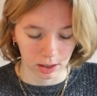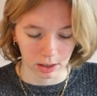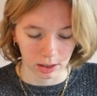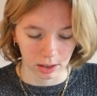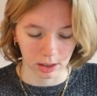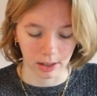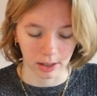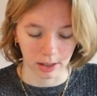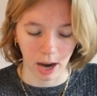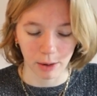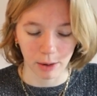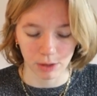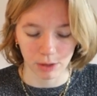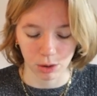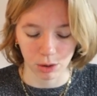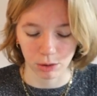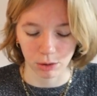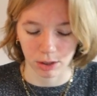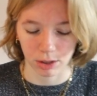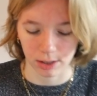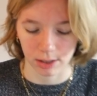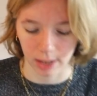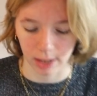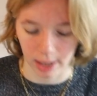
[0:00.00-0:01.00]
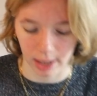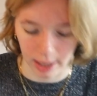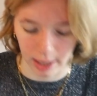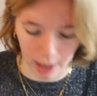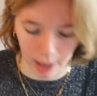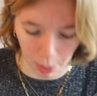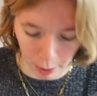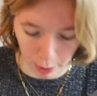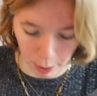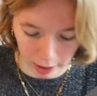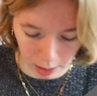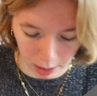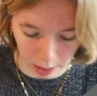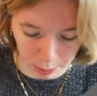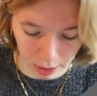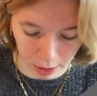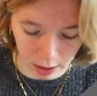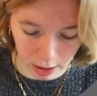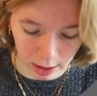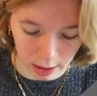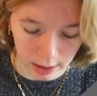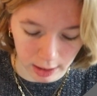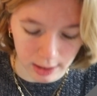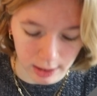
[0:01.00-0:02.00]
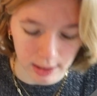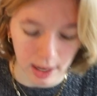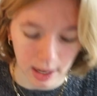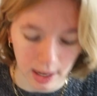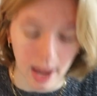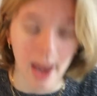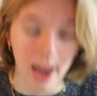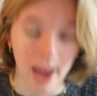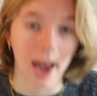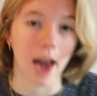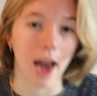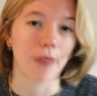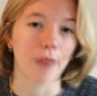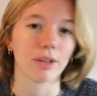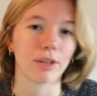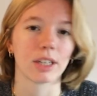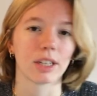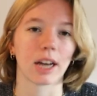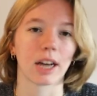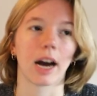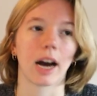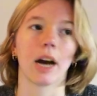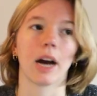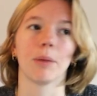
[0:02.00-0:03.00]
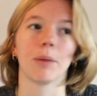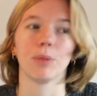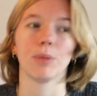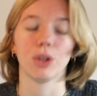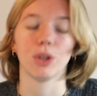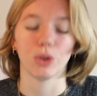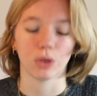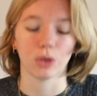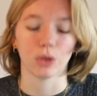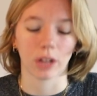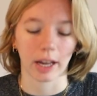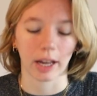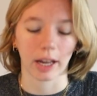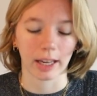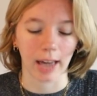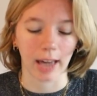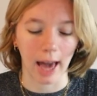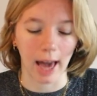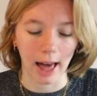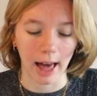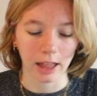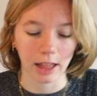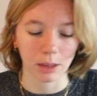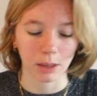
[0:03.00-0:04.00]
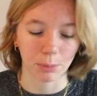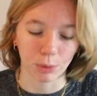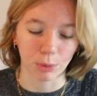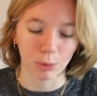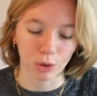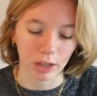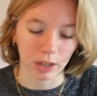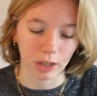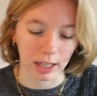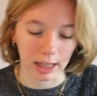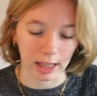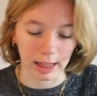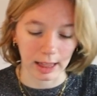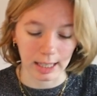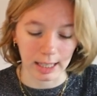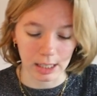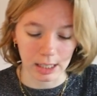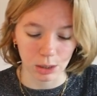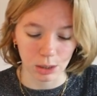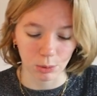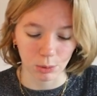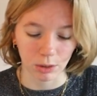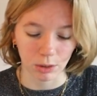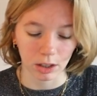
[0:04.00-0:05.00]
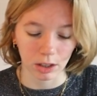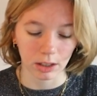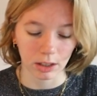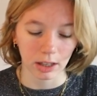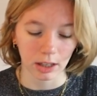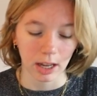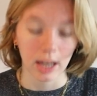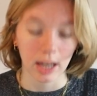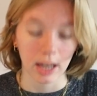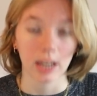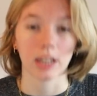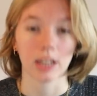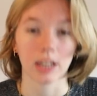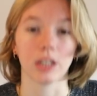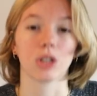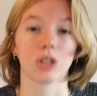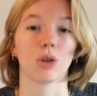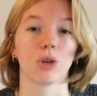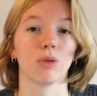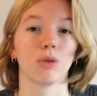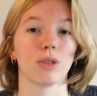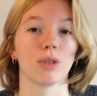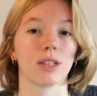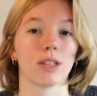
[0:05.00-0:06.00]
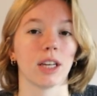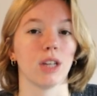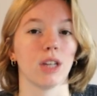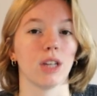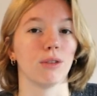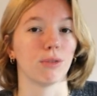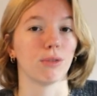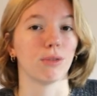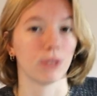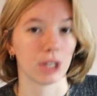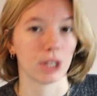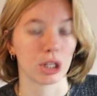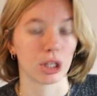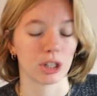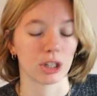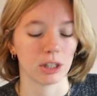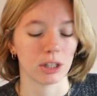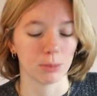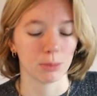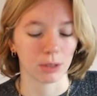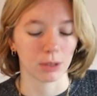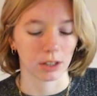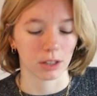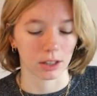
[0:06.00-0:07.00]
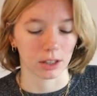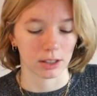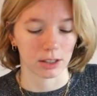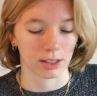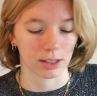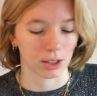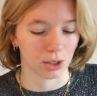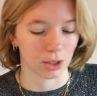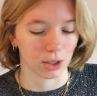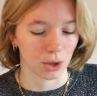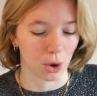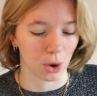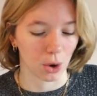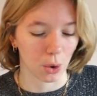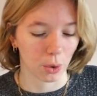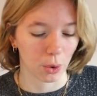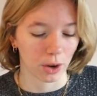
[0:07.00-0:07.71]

now it's going to say that I read it, because every time you like add a book in this one, it's going to say you finish it, because you know